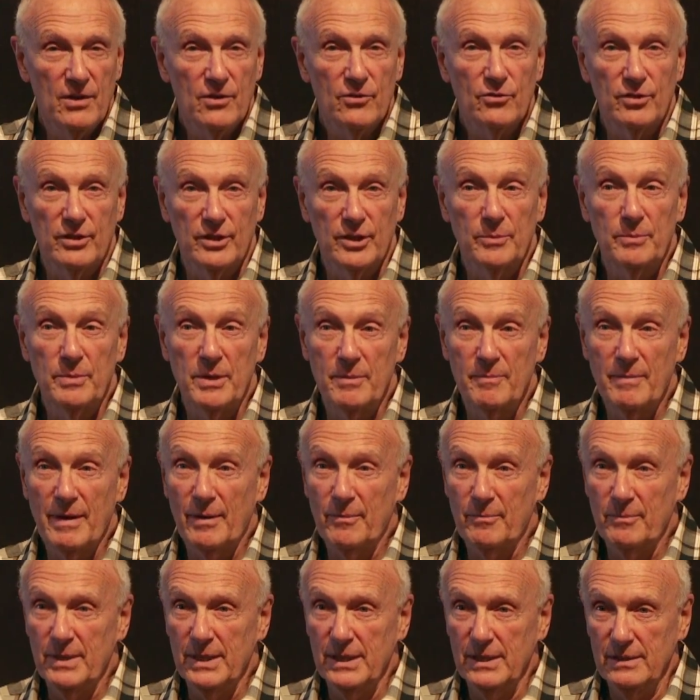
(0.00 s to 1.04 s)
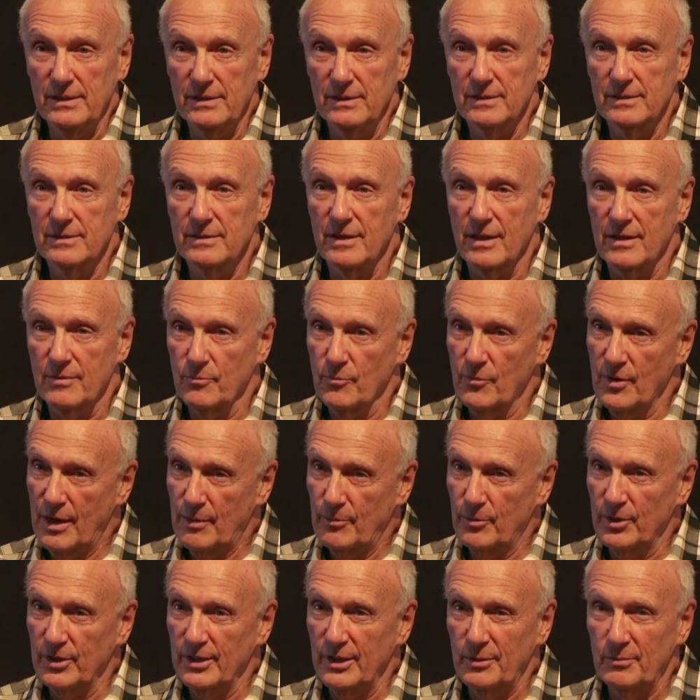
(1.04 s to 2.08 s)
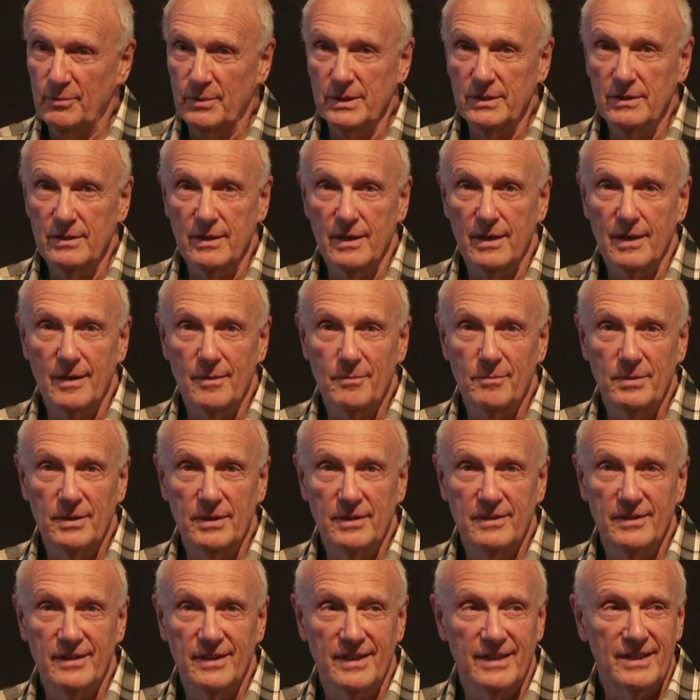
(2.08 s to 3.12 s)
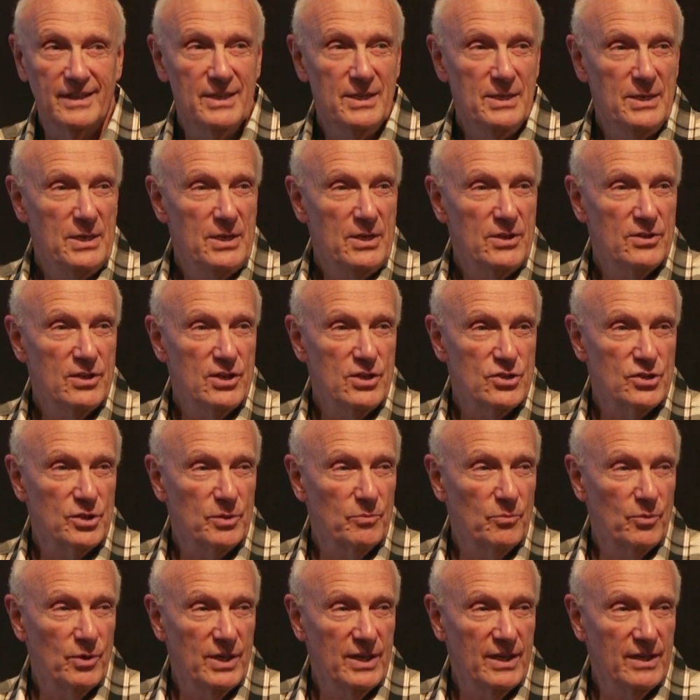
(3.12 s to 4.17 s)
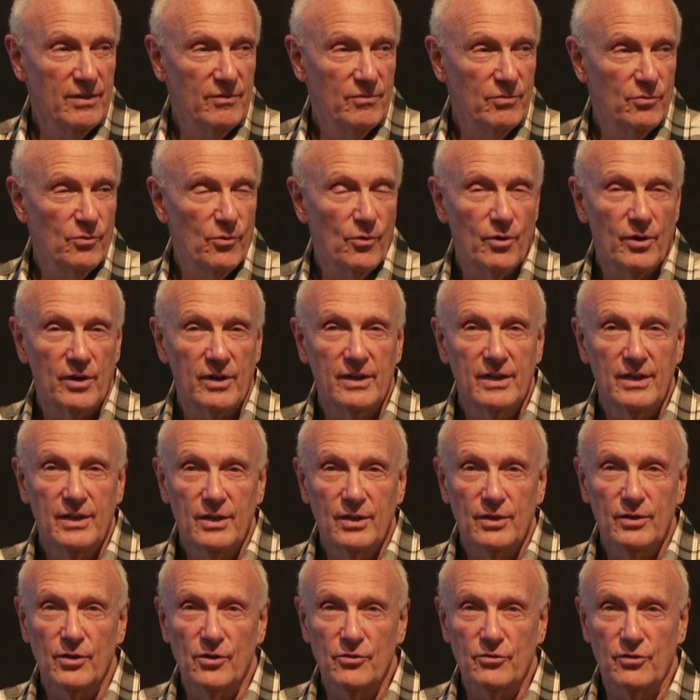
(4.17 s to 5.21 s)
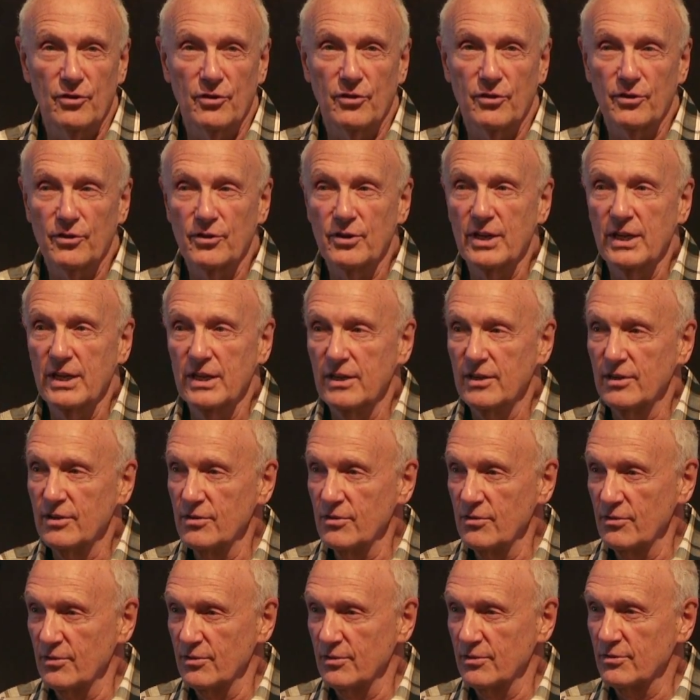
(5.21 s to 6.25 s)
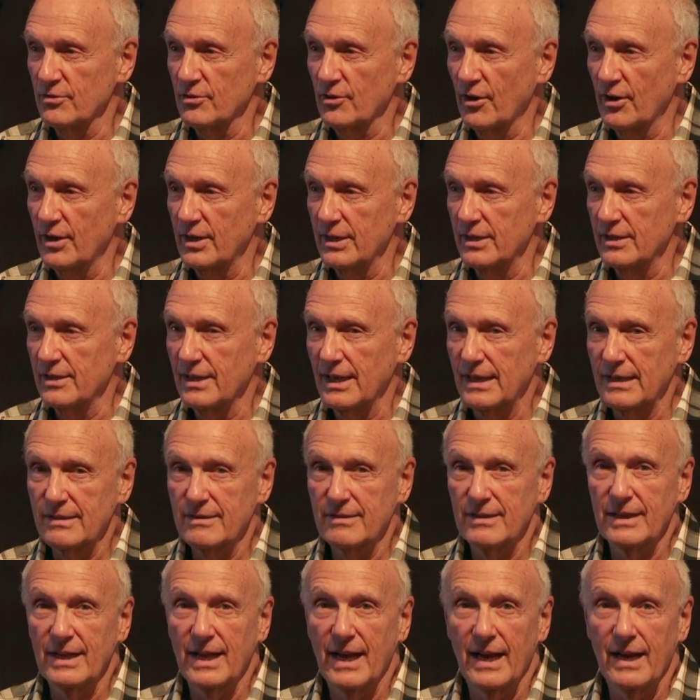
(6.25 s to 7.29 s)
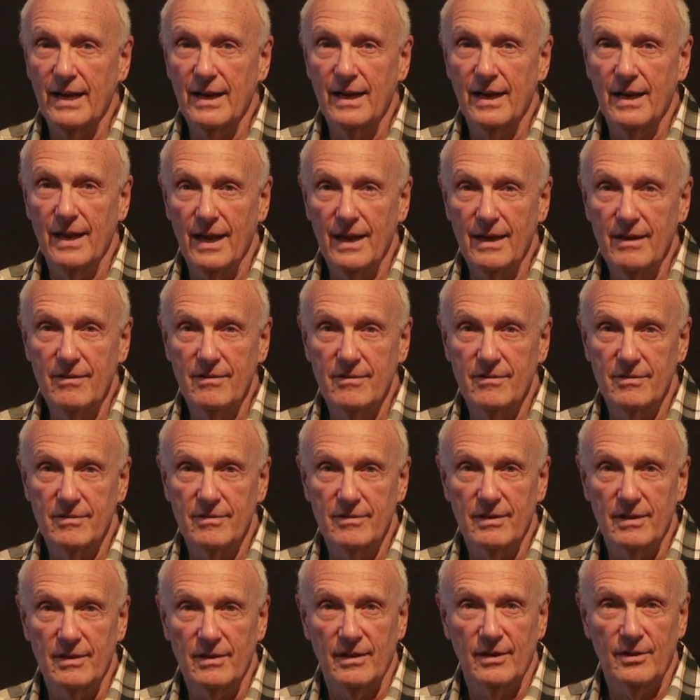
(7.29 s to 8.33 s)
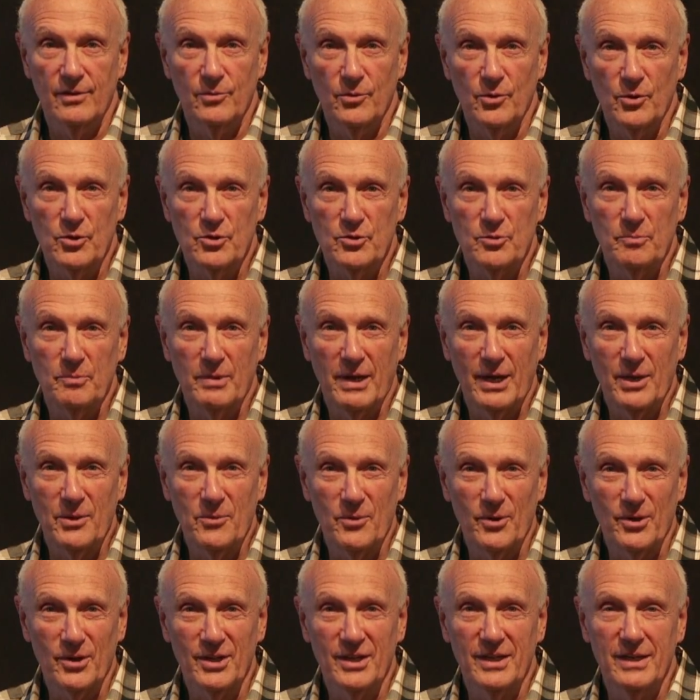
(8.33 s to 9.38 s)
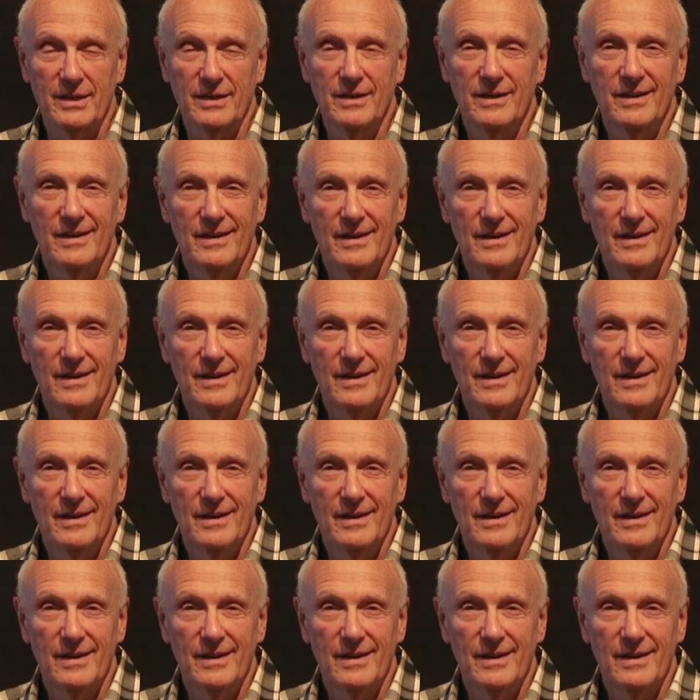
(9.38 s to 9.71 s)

So a little bit about me. I'm Robert Litman. I've been teaching breathing for close to 30 years. Started in 1988, doing some body work.